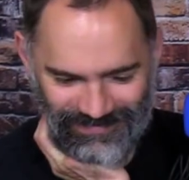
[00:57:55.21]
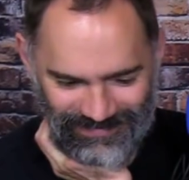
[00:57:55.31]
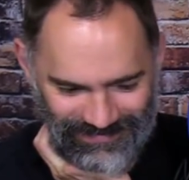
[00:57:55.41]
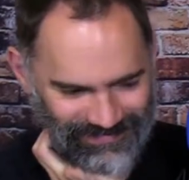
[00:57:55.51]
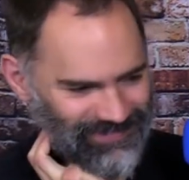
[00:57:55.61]

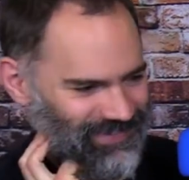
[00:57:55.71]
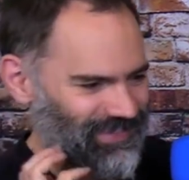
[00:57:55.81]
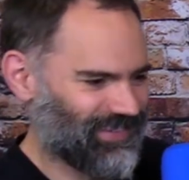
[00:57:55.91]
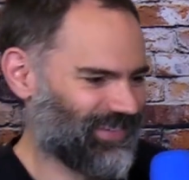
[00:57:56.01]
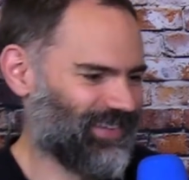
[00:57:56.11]

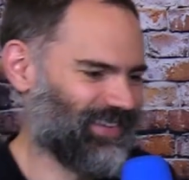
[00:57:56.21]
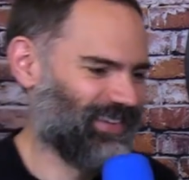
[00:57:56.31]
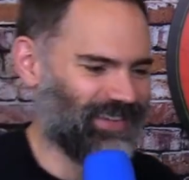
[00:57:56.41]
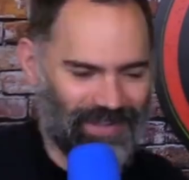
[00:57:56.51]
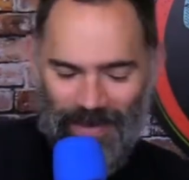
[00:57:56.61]

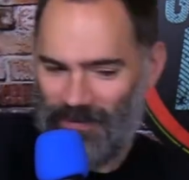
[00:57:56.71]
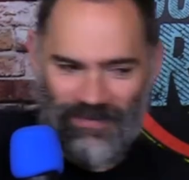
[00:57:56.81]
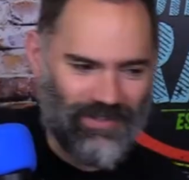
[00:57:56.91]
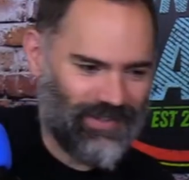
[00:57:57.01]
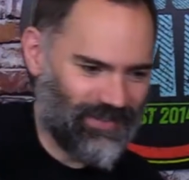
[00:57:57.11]

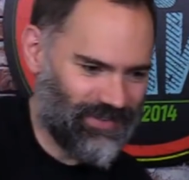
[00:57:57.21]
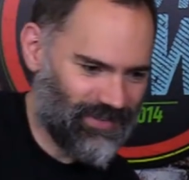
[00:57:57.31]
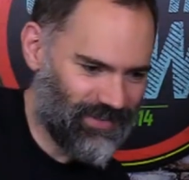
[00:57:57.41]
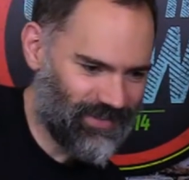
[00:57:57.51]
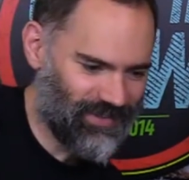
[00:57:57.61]

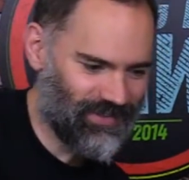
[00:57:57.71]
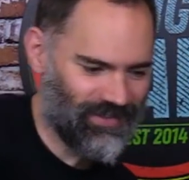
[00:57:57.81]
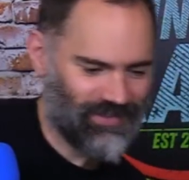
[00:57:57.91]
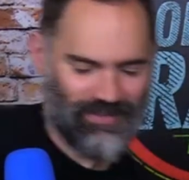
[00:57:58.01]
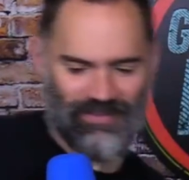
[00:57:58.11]

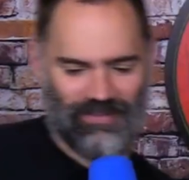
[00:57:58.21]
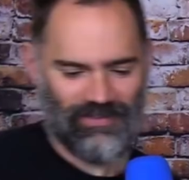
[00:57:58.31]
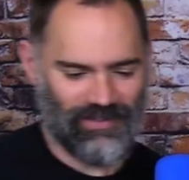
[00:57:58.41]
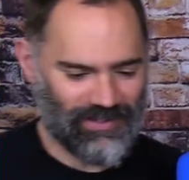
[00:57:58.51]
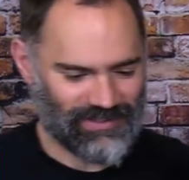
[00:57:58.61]

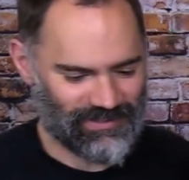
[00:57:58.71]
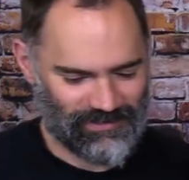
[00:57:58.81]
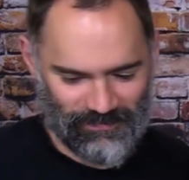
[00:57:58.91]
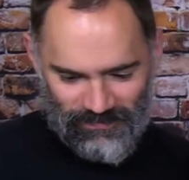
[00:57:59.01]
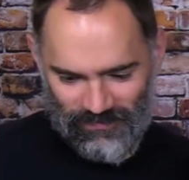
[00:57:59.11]

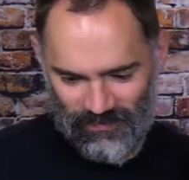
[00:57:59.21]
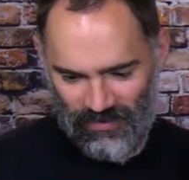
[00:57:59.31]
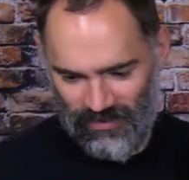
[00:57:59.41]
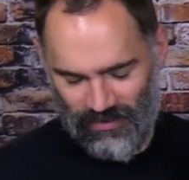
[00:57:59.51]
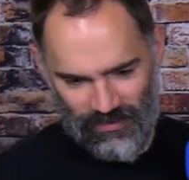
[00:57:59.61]

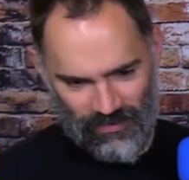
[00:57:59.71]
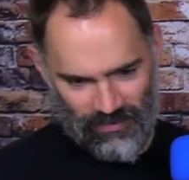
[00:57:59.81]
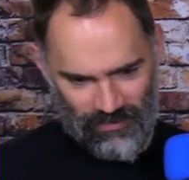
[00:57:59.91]
(silent)